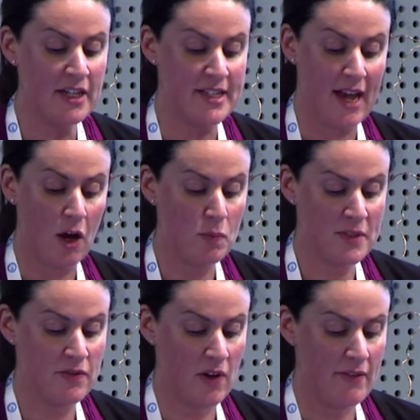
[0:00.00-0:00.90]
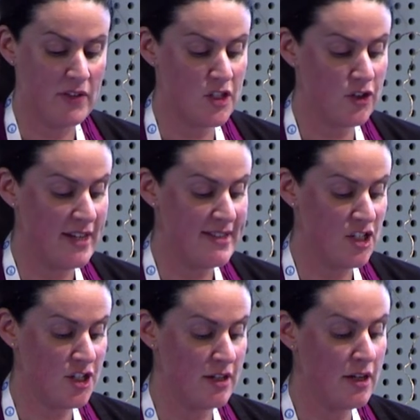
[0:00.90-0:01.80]
to help survivors
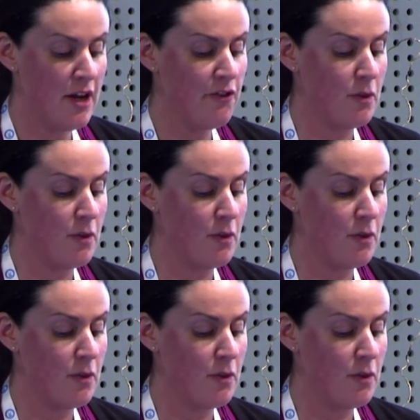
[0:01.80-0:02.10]
transition